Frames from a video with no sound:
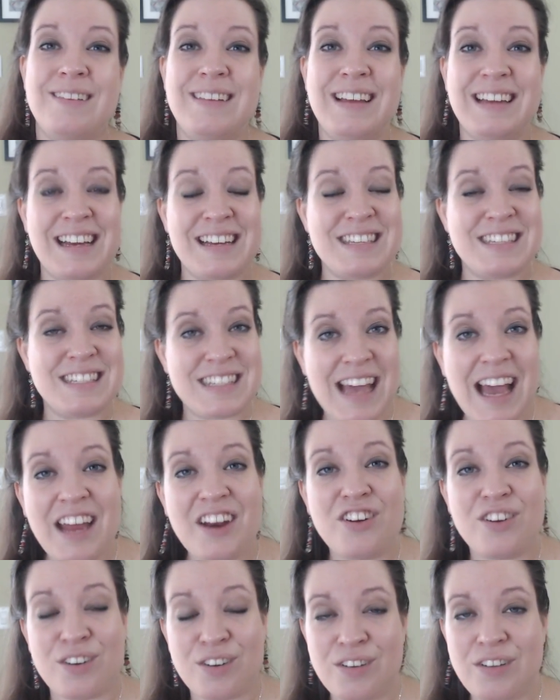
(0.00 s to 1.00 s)
Like I
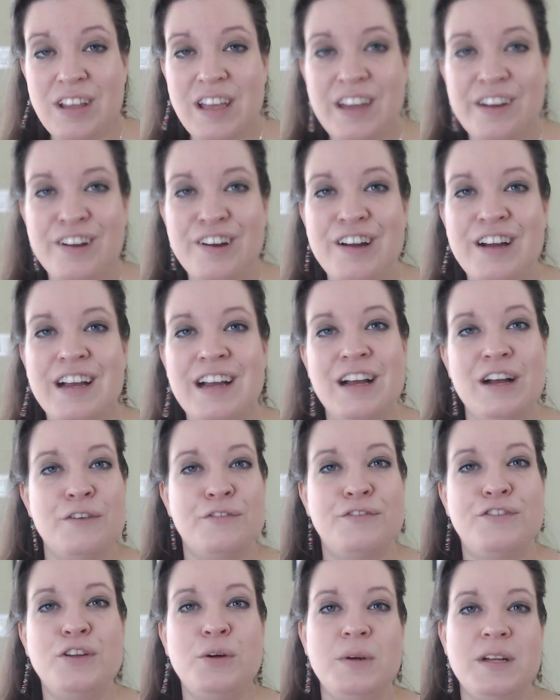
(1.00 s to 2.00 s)
said earlier,
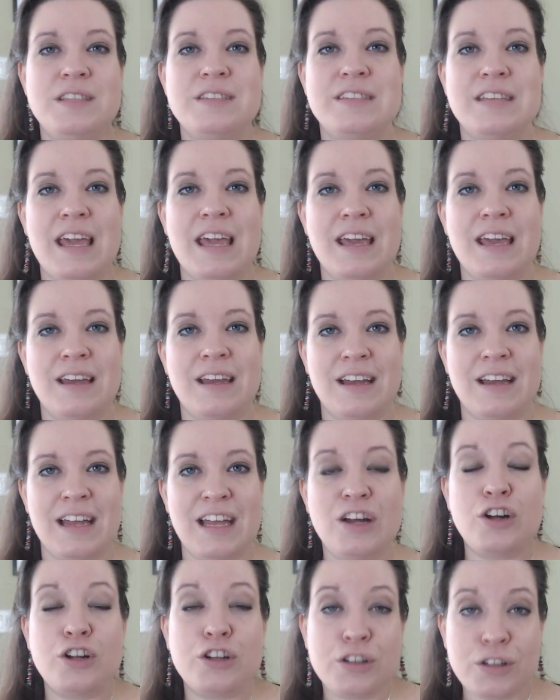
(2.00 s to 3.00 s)
fluency
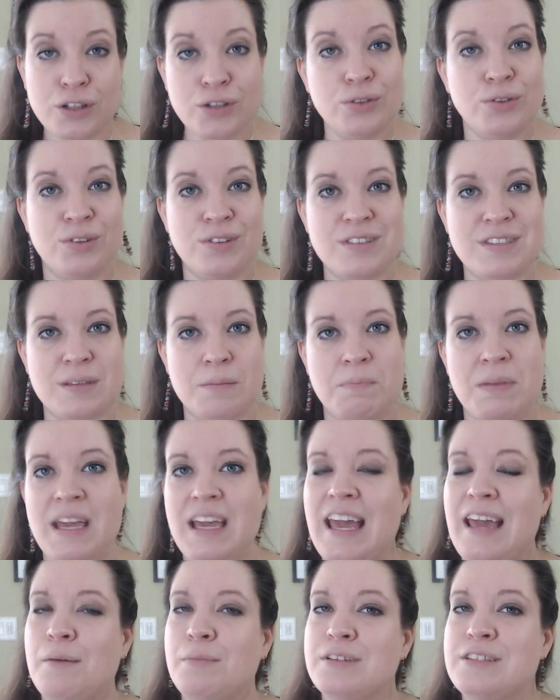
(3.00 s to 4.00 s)
includes
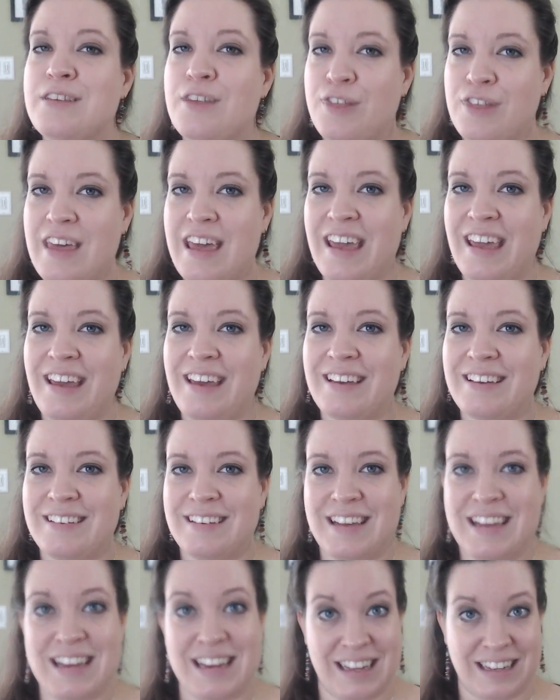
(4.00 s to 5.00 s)
being able to think
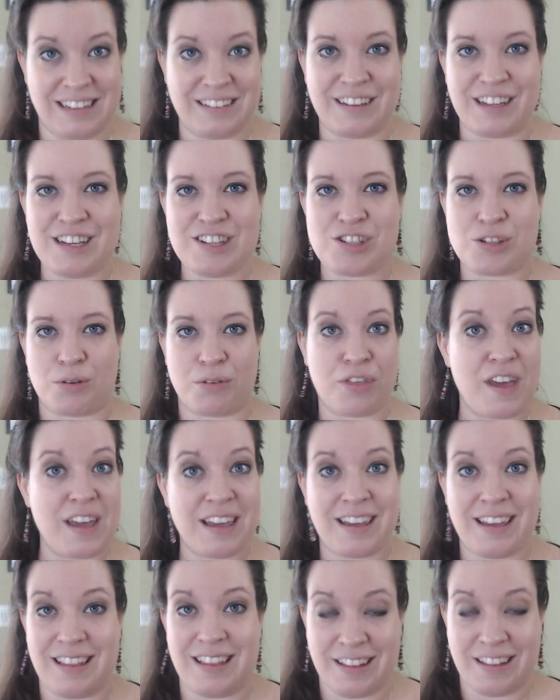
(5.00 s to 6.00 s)
in English or
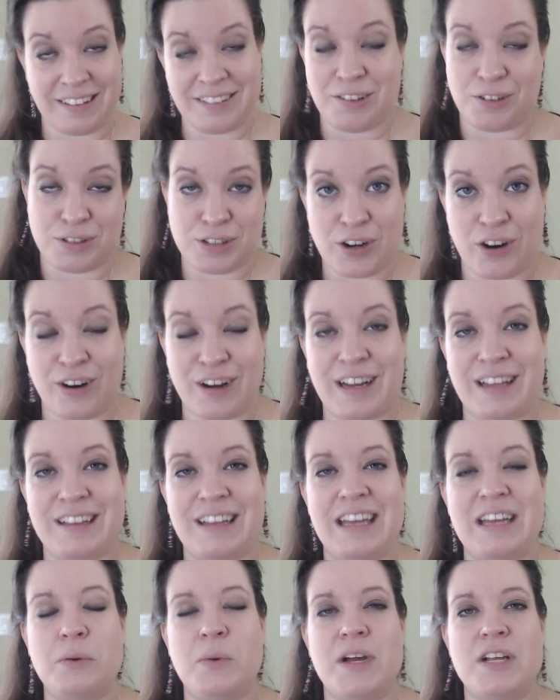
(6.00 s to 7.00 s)
think in your target
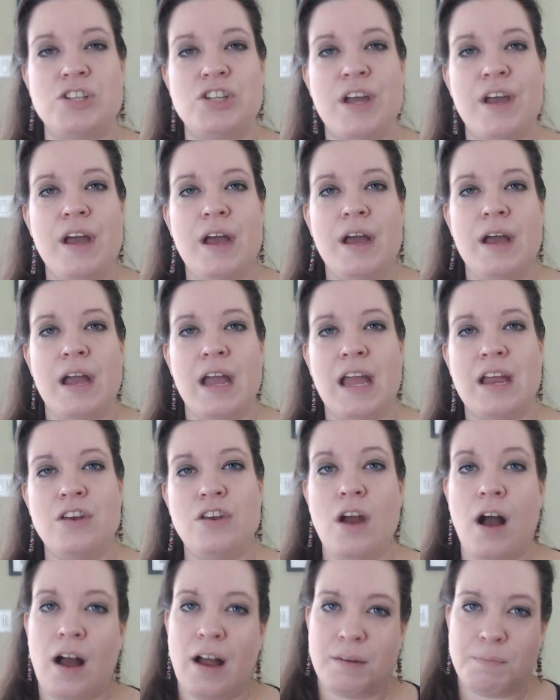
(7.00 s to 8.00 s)
language
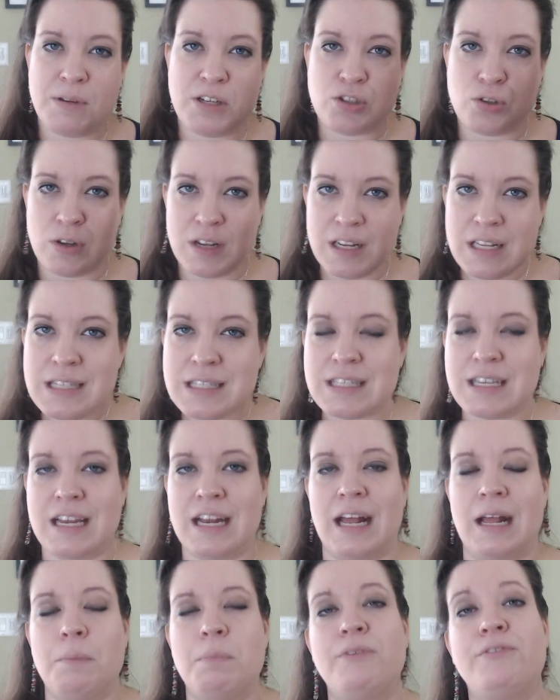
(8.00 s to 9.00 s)
and not be
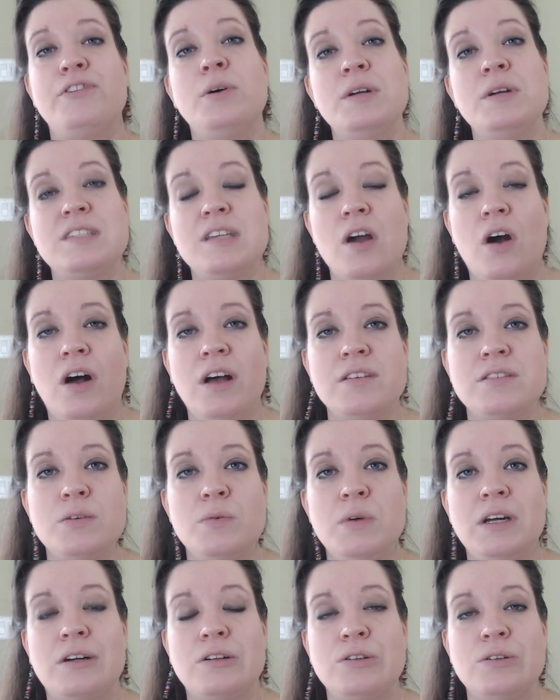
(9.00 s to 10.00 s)
translating. But fluency
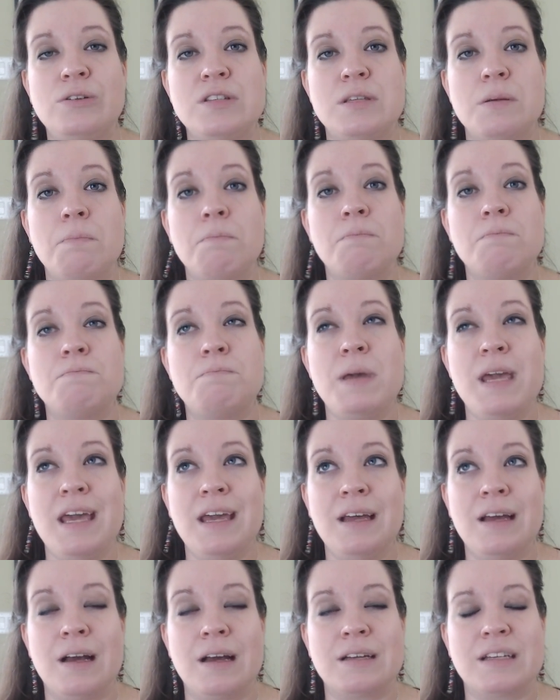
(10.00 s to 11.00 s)
also includes
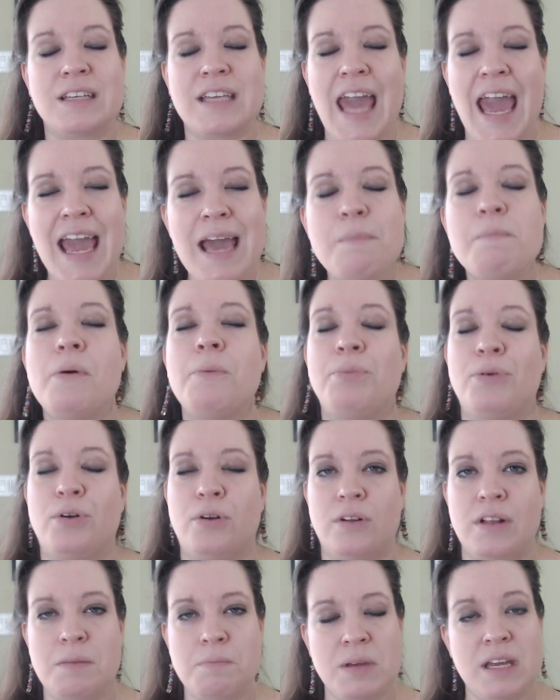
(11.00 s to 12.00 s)
being
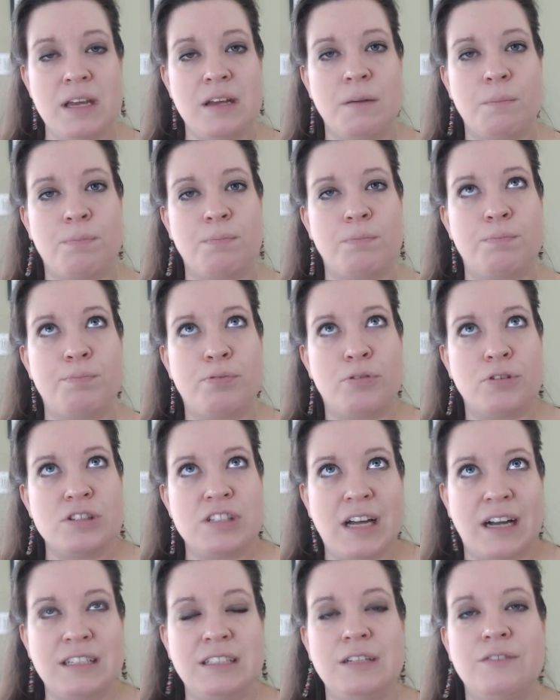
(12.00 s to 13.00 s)
capable and being
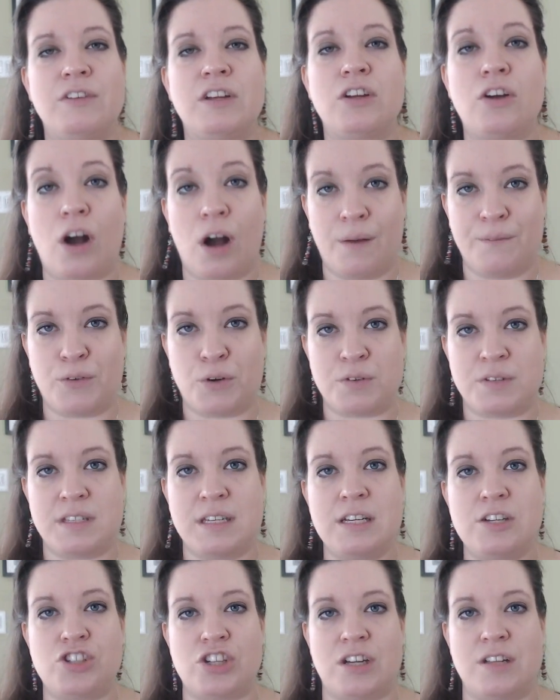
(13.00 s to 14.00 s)
productive in
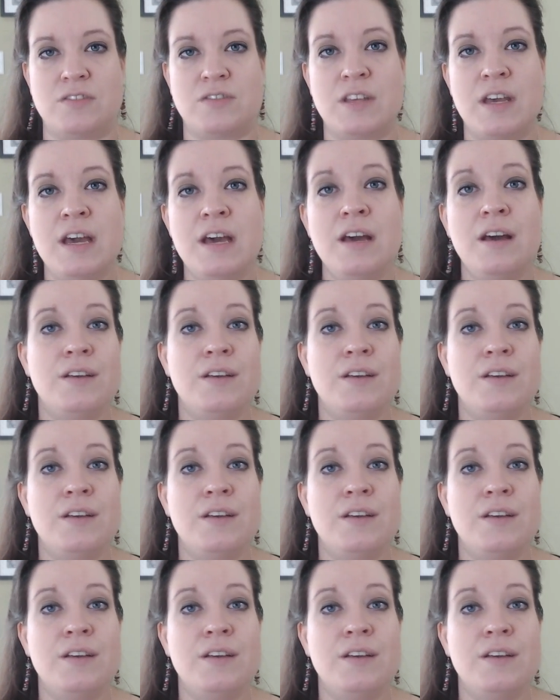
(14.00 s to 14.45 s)
conversations.